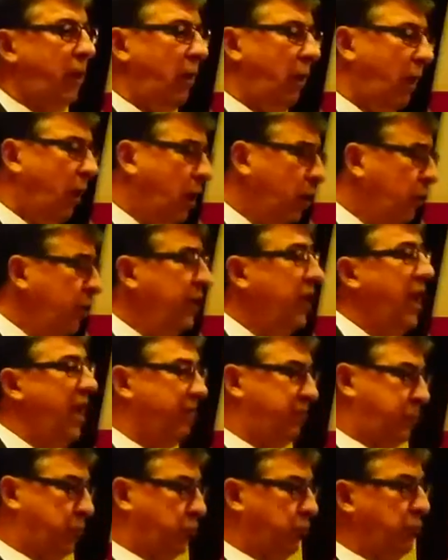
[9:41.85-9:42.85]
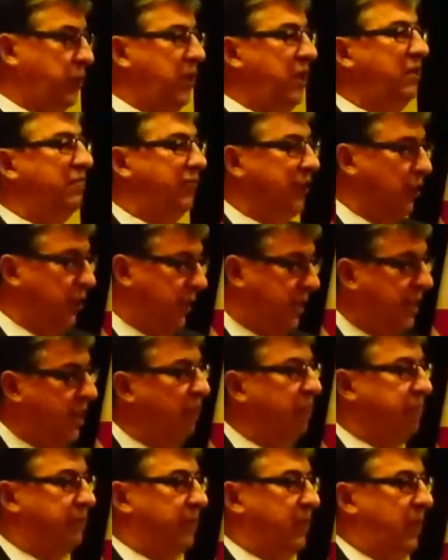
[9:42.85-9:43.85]
are going to have to read very
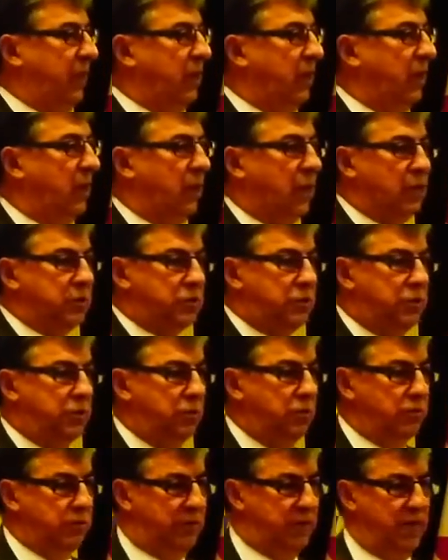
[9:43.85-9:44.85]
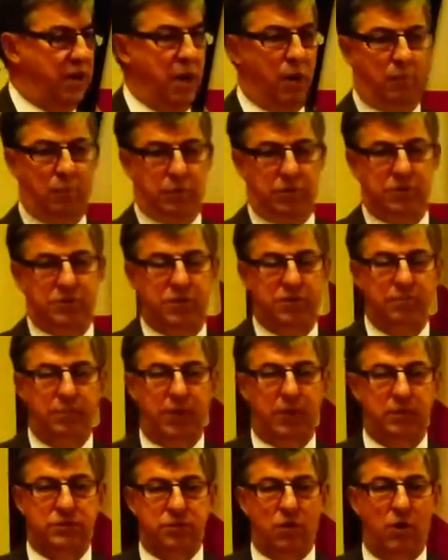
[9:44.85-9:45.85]
carefully to the numbers,
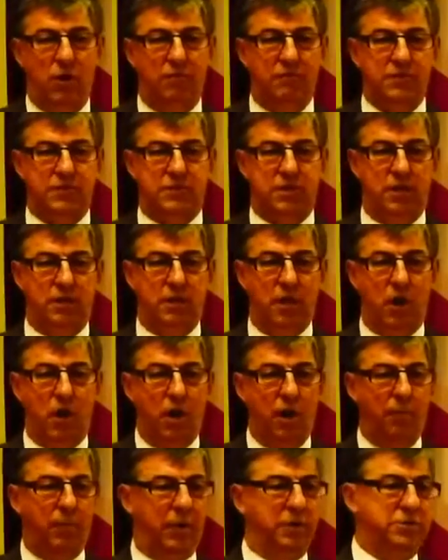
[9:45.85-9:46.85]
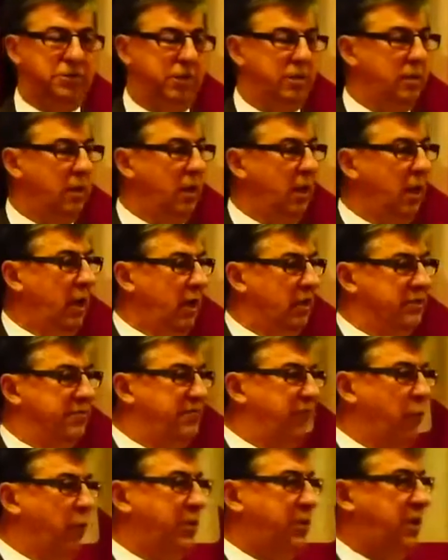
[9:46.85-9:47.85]
because all of a sudden our budget
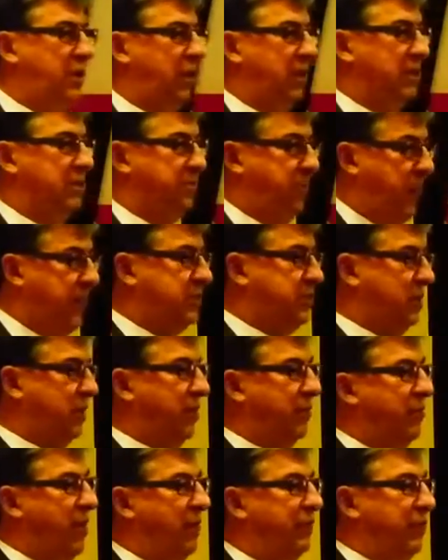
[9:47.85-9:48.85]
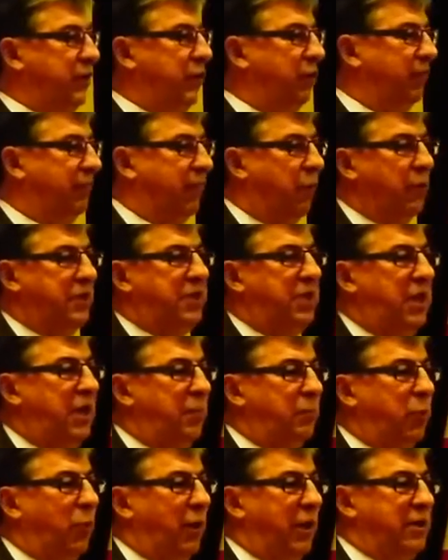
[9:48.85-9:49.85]
is based on a revenue of
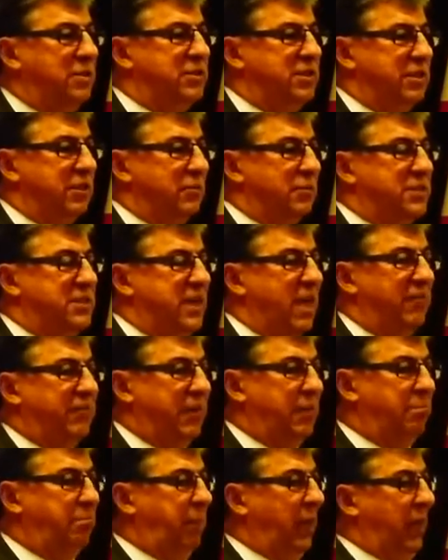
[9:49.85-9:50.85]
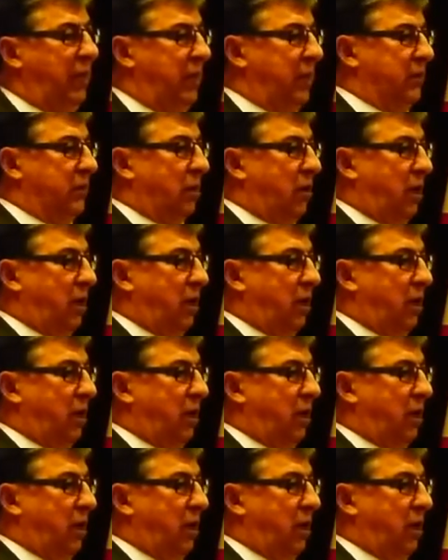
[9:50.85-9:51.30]
$14.07 billion.